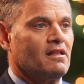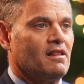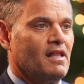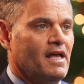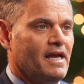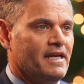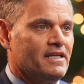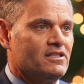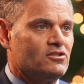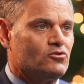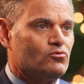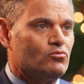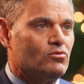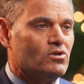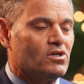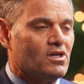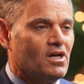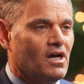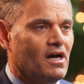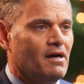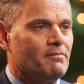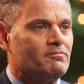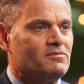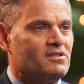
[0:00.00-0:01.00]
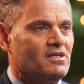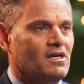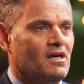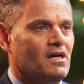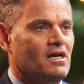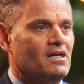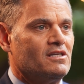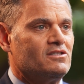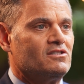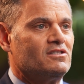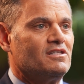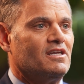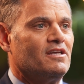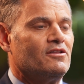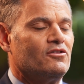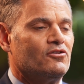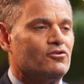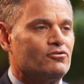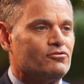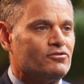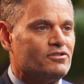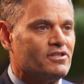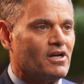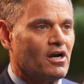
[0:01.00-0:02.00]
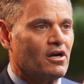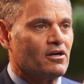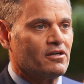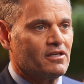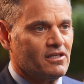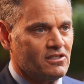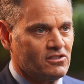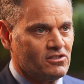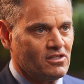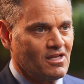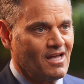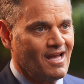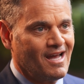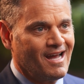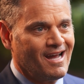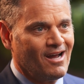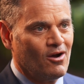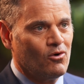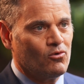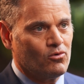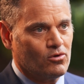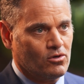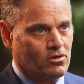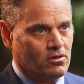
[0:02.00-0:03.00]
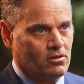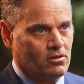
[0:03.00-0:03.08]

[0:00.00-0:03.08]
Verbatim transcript: clients will come to us in their darkest hour.